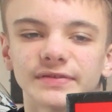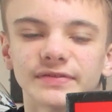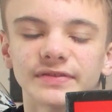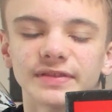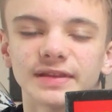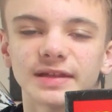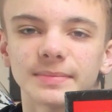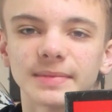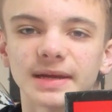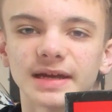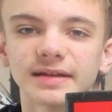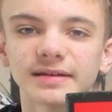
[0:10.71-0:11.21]

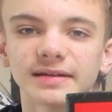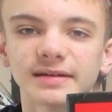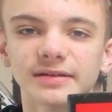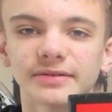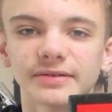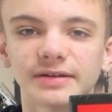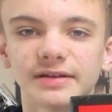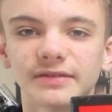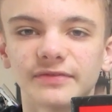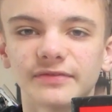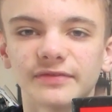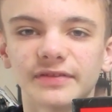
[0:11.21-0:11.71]
the
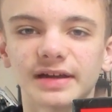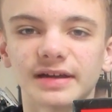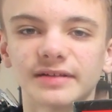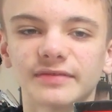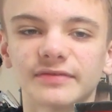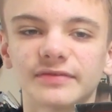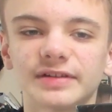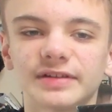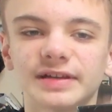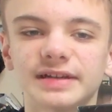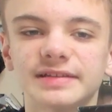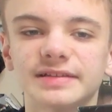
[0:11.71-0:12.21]
Mandalorian Fang
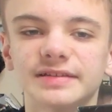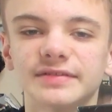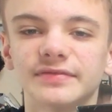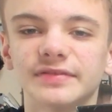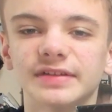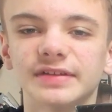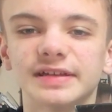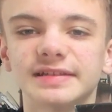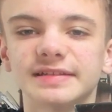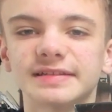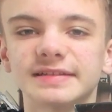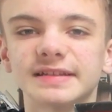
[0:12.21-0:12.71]
Fighter
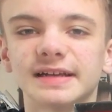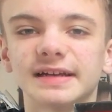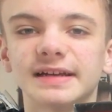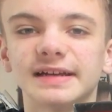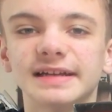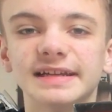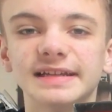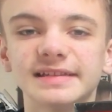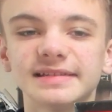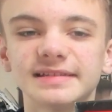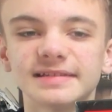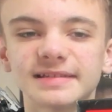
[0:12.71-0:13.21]
vs
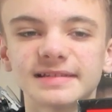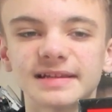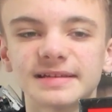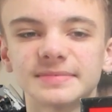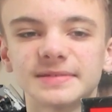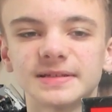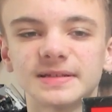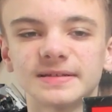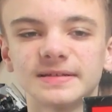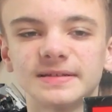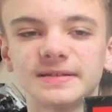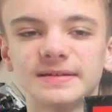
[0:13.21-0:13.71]
TIE
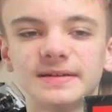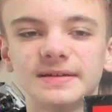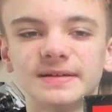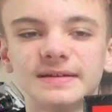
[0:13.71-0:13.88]
Interceptor,